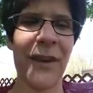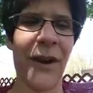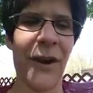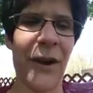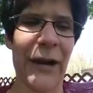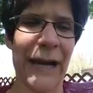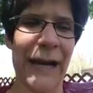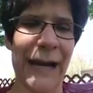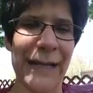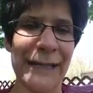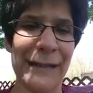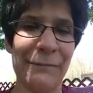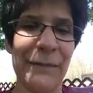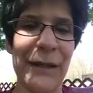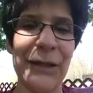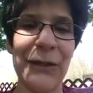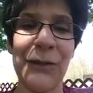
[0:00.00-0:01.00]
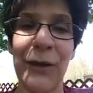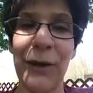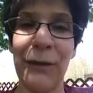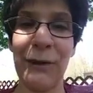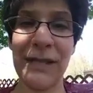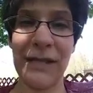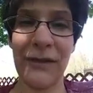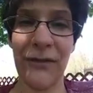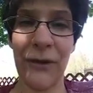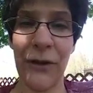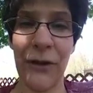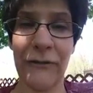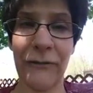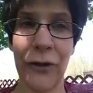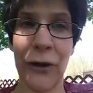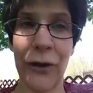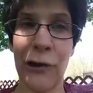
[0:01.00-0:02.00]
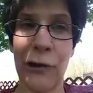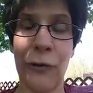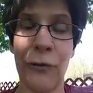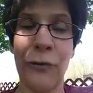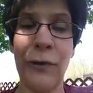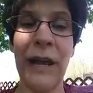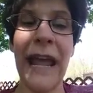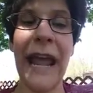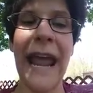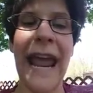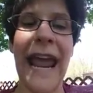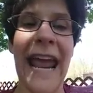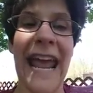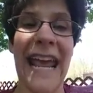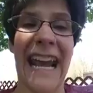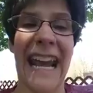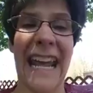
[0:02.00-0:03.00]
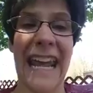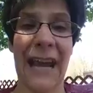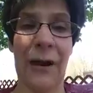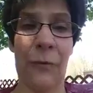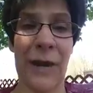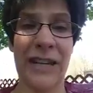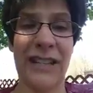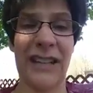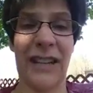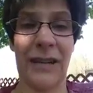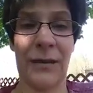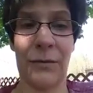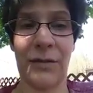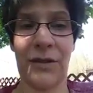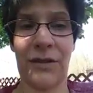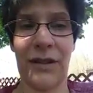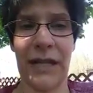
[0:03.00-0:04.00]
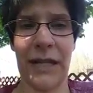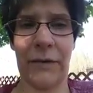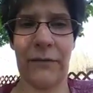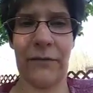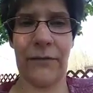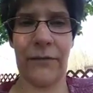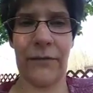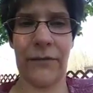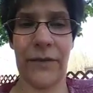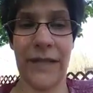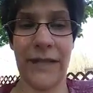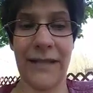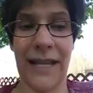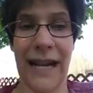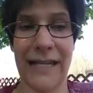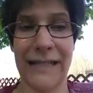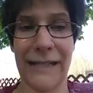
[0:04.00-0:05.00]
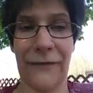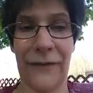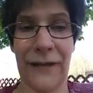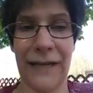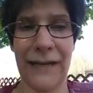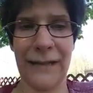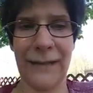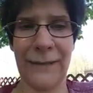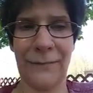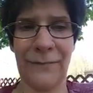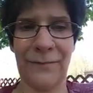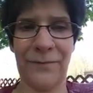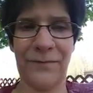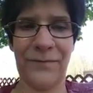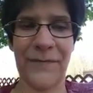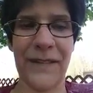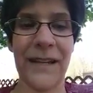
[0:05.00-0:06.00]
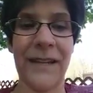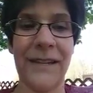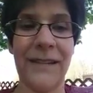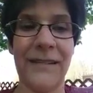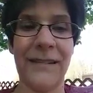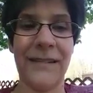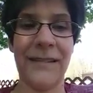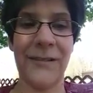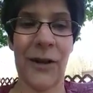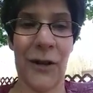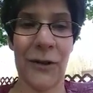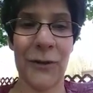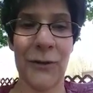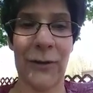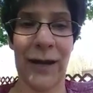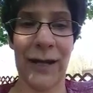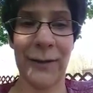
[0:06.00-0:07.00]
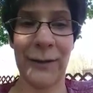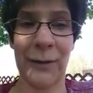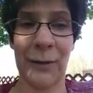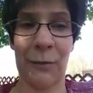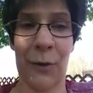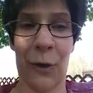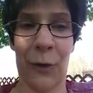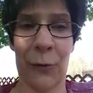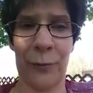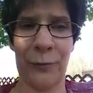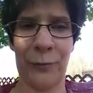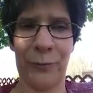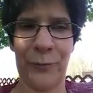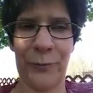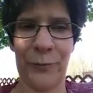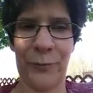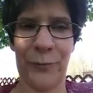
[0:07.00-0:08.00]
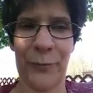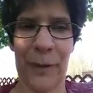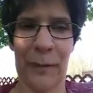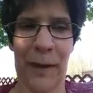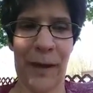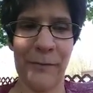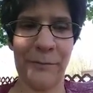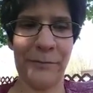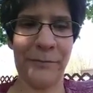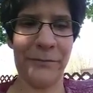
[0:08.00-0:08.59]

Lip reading: Alright guys, enjoy the rest of your afternoon, and I can't wait to hear what you think of these activities. Talk to you guys tomorrow. Bye-bye.